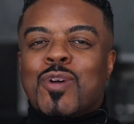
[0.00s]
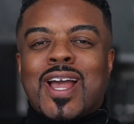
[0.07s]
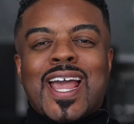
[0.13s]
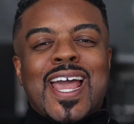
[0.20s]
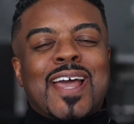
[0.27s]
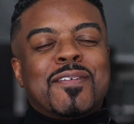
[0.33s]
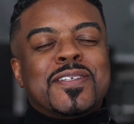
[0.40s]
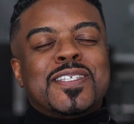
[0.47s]
do I
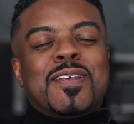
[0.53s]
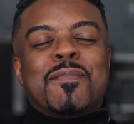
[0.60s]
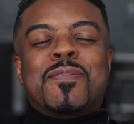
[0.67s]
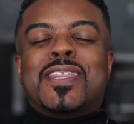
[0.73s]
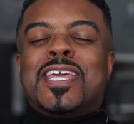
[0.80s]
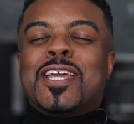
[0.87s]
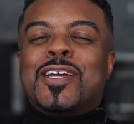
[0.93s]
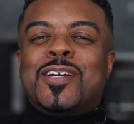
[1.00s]
have
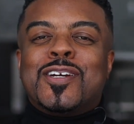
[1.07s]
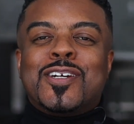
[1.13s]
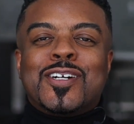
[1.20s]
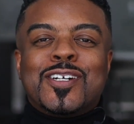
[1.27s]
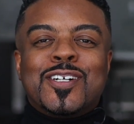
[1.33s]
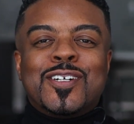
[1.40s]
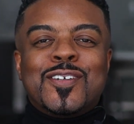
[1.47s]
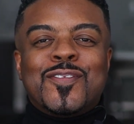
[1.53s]
something
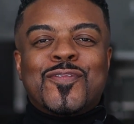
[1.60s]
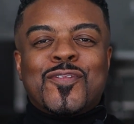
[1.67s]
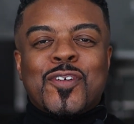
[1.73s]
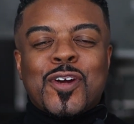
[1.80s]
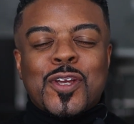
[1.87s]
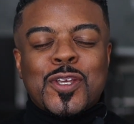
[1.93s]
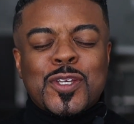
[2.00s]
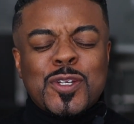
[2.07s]
good
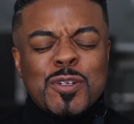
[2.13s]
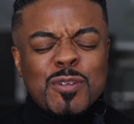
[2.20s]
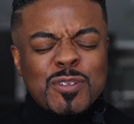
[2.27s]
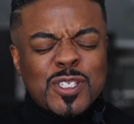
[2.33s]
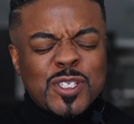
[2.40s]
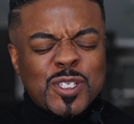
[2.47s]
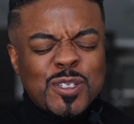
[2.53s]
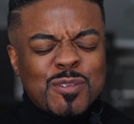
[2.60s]
for
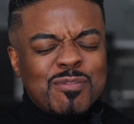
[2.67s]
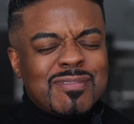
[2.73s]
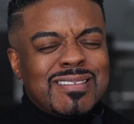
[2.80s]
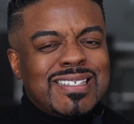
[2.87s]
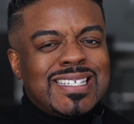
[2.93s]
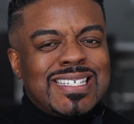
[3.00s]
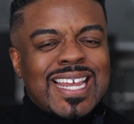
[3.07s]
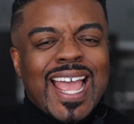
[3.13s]
you
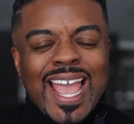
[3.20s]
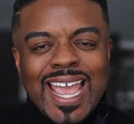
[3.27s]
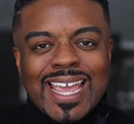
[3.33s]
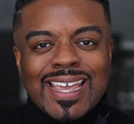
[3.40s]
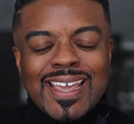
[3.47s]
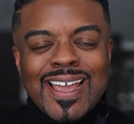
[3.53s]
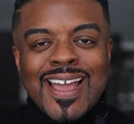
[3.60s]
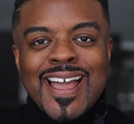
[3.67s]

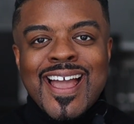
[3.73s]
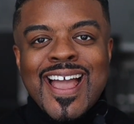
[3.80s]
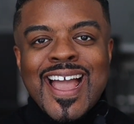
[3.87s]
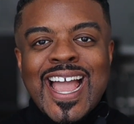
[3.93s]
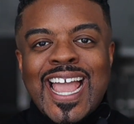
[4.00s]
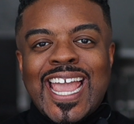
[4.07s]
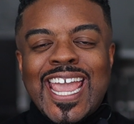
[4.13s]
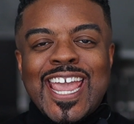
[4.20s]
today?
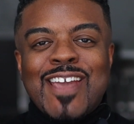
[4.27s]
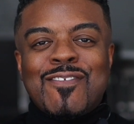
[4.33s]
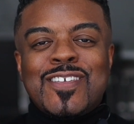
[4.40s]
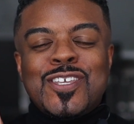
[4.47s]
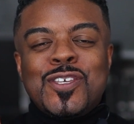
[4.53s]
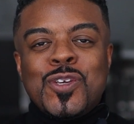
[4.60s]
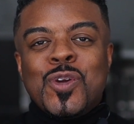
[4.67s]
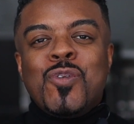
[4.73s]
If
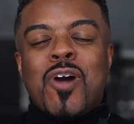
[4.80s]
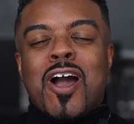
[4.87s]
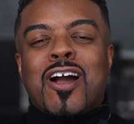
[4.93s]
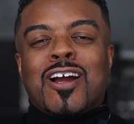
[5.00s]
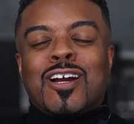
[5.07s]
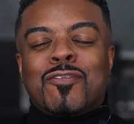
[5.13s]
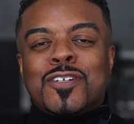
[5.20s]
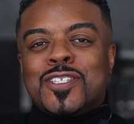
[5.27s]
you
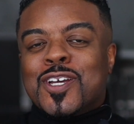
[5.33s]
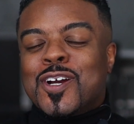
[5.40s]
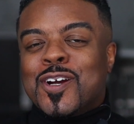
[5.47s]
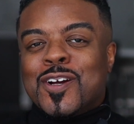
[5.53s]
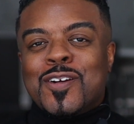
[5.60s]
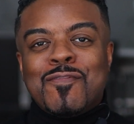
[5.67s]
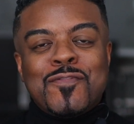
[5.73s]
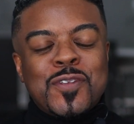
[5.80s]
are a
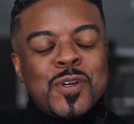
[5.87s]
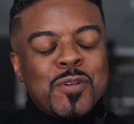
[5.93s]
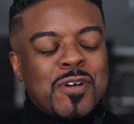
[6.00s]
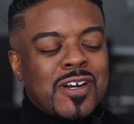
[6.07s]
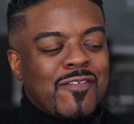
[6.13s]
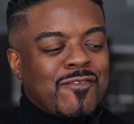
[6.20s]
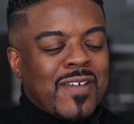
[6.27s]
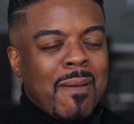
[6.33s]
return
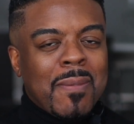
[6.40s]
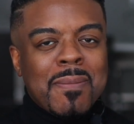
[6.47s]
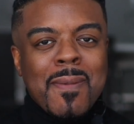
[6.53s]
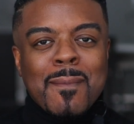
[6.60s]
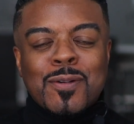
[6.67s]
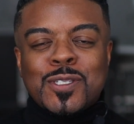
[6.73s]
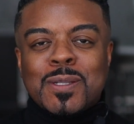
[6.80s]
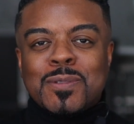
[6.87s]
viewer, family
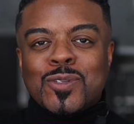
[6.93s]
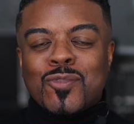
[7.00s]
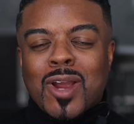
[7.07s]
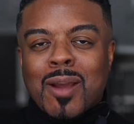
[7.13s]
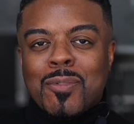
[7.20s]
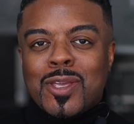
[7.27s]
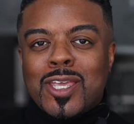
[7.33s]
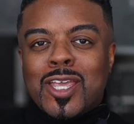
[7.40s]
member,
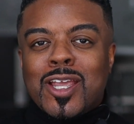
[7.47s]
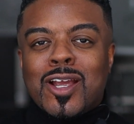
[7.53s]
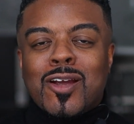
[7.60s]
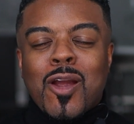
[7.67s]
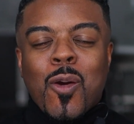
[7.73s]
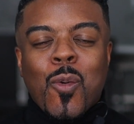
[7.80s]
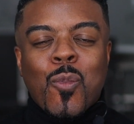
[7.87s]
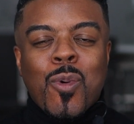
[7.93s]
subscriber
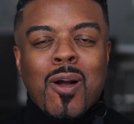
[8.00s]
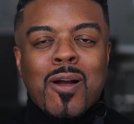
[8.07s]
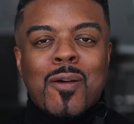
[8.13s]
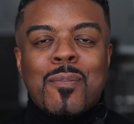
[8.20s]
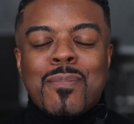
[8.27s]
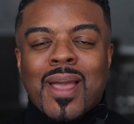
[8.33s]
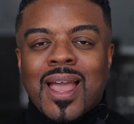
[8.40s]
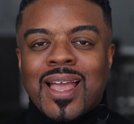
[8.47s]
here,
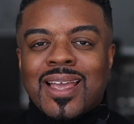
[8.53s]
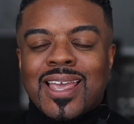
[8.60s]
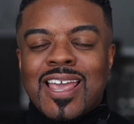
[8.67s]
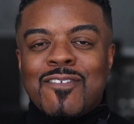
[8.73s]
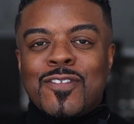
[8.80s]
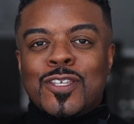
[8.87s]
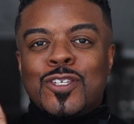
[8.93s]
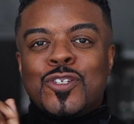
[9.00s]
welcome back.
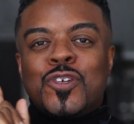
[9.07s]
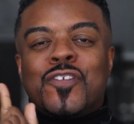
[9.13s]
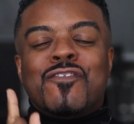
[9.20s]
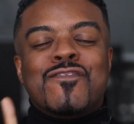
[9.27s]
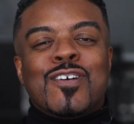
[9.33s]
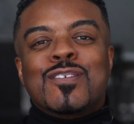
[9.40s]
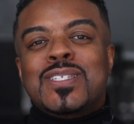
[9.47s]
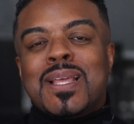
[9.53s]
If this, this is your
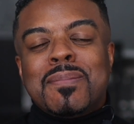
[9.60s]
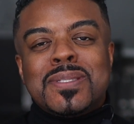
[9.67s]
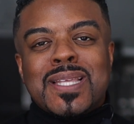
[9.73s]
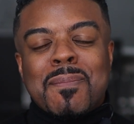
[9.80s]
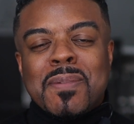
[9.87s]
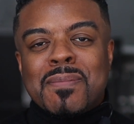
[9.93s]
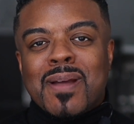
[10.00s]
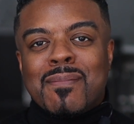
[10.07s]
first time
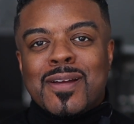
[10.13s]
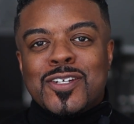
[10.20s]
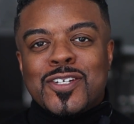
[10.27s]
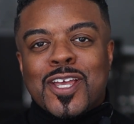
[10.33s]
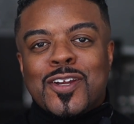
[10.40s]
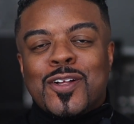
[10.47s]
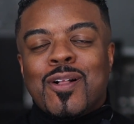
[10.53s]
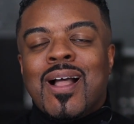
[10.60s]
stopping by my
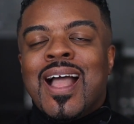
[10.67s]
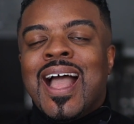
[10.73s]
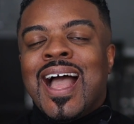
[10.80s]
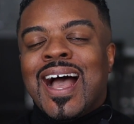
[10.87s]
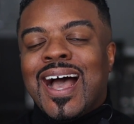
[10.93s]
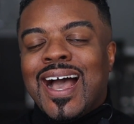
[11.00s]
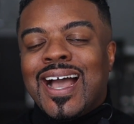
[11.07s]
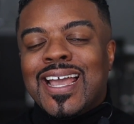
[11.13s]
channel,
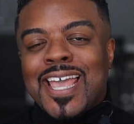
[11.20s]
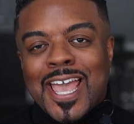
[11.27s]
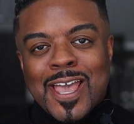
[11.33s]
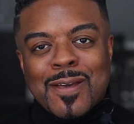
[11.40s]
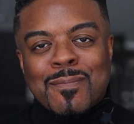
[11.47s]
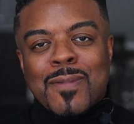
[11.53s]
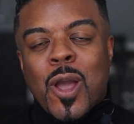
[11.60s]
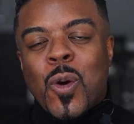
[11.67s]
I
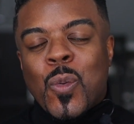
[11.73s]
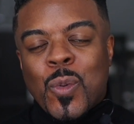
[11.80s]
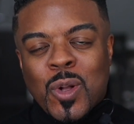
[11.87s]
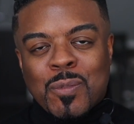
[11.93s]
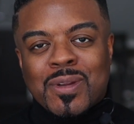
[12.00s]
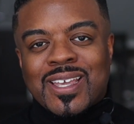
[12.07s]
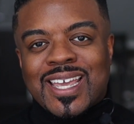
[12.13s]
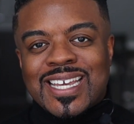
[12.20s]
am
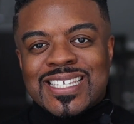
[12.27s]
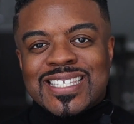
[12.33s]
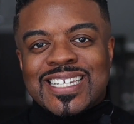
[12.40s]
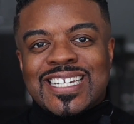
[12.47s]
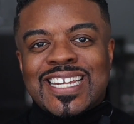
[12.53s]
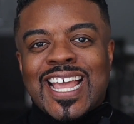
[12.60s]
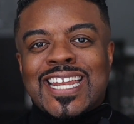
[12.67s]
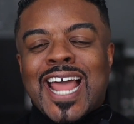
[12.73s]
Wil
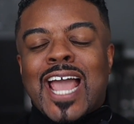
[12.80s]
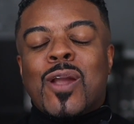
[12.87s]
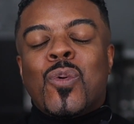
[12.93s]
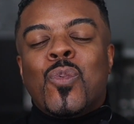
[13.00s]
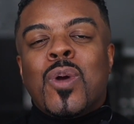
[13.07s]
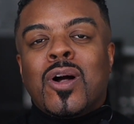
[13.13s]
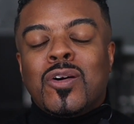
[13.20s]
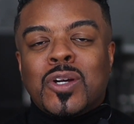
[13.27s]
Mikahson and I
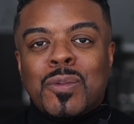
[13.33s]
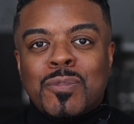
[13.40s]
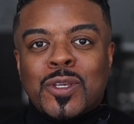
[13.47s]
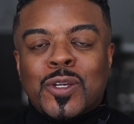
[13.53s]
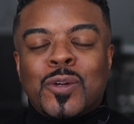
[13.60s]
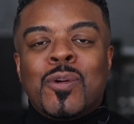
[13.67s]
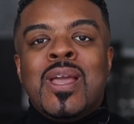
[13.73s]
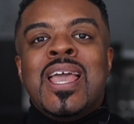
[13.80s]
welcome
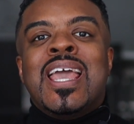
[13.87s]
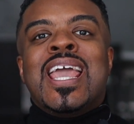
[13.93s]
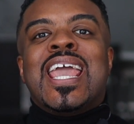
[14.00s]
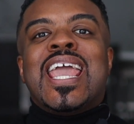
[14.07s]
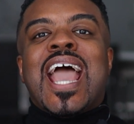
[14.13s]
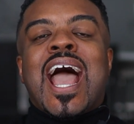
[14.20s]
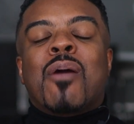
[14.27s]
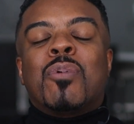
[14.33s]
you.
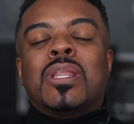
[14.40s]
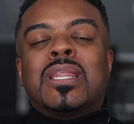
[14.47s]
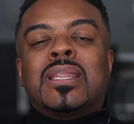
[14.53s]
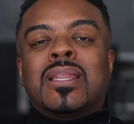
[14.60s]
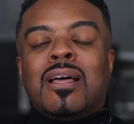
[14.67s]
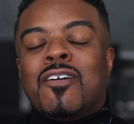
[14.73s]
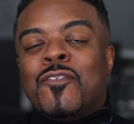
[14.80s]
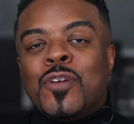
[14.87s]
I would
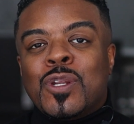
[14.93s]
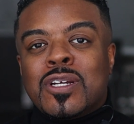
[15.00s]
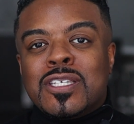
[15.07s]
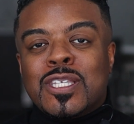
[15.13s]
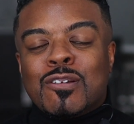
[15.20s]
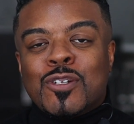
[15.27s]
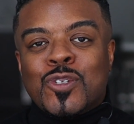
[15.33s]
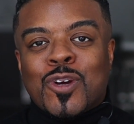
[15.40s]
love for you to
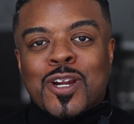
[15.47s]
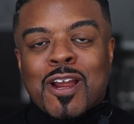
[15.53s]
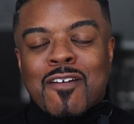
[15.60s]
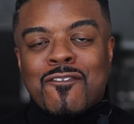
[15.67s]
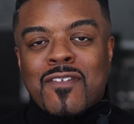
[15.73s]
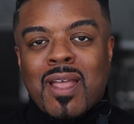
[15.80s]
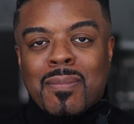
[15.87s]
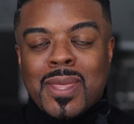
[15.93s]
consider joining
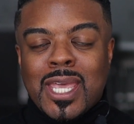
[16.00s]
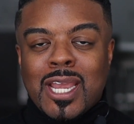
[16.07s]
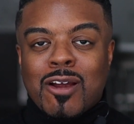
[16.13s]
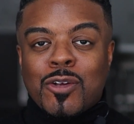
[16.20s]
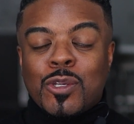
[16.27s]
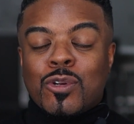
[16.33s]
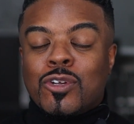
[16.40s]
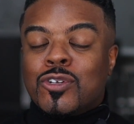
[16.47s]
our family
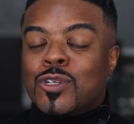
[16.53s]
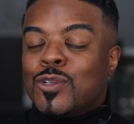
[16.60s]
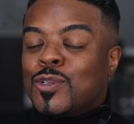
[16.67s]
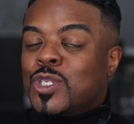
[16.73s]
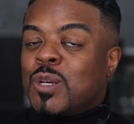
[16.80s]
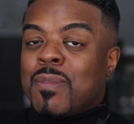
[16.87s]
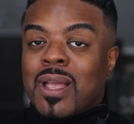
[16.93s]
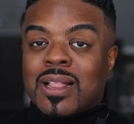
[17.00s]
here. You can
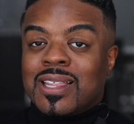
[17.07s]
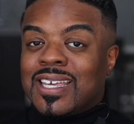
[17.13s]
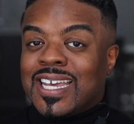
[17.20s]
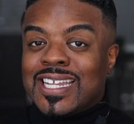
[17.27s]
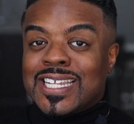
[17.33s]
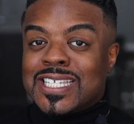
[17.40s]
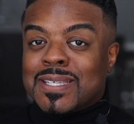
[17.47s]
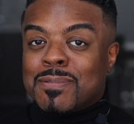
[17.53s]
do so by
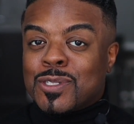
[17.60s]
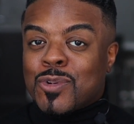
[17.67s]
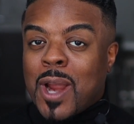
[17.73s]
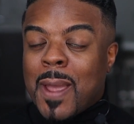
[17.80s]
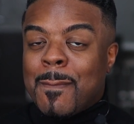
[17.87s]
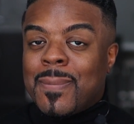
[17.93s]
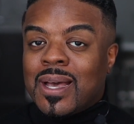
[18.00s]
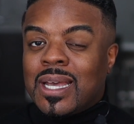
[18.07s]
clicking the
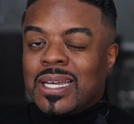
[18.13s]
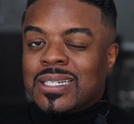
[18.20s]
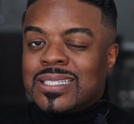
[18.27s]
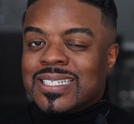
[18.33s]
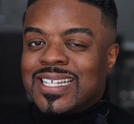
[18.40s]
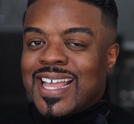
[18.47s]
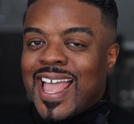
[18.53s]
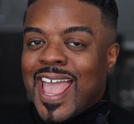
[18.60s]
subscribe
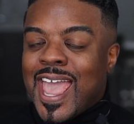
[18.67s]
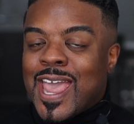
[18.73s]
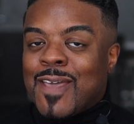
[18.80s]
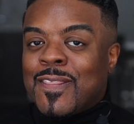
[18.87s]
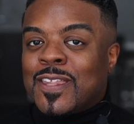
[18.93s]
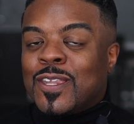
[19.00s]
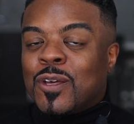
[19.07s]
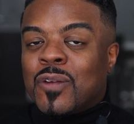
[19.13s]
button
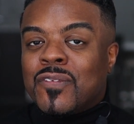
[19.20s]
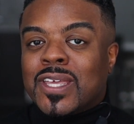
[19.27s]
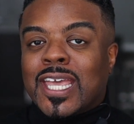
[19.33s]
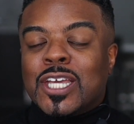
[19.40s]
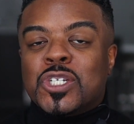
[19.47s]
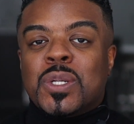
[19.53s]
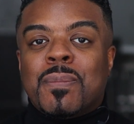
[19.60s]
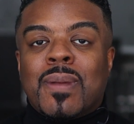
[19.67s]
and the
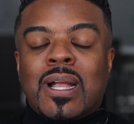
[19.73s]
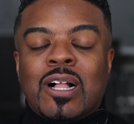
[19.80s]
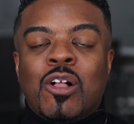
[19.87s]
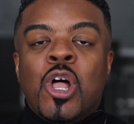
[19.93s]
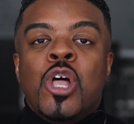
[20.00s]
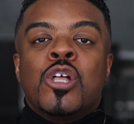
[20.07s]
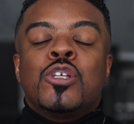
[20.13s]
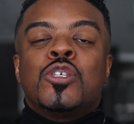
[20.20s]
notification
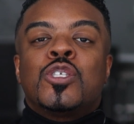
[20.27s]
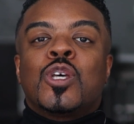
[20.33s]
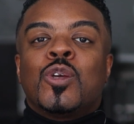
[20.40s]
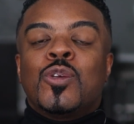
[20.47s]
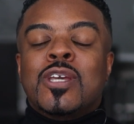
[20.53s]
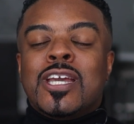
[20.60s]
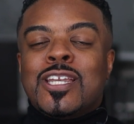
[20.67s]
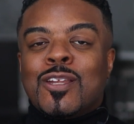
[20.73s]
bell so
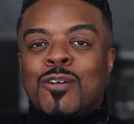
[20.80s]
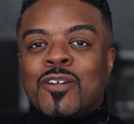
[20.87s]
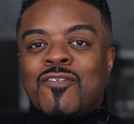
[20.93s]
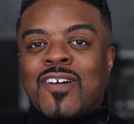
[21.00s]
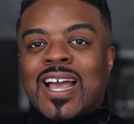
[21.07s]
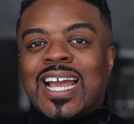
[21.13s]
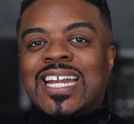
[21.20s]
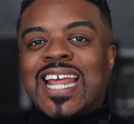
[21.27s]
you get
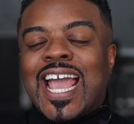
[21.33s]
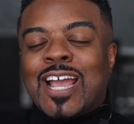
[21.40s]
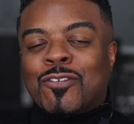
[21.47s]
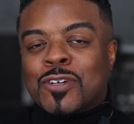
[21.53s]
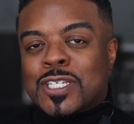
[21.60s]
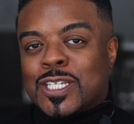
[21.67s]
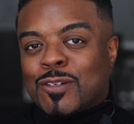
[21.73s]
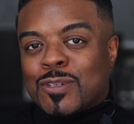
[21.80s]
notified
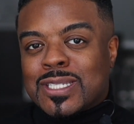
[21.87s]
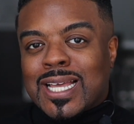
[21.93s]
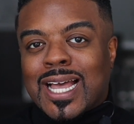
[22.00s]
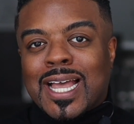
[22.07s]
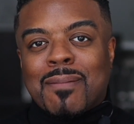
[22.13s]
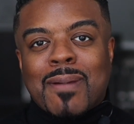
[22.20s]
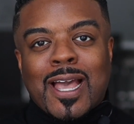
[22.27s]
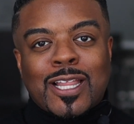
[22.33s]
every single
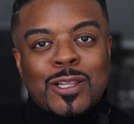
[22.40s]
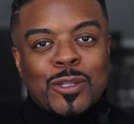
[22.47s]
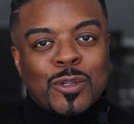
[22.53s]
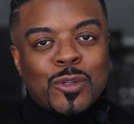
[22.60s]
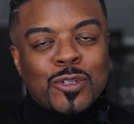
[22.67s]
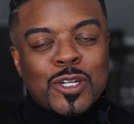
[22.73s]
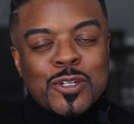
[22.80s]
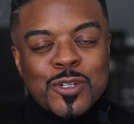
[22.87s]
time I
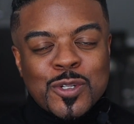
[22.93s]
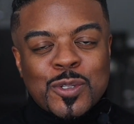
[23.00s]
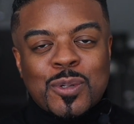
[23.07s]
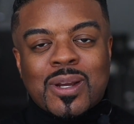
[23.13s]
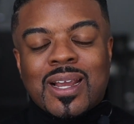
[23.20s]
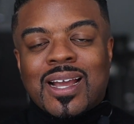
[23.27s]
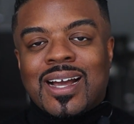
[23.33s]
load new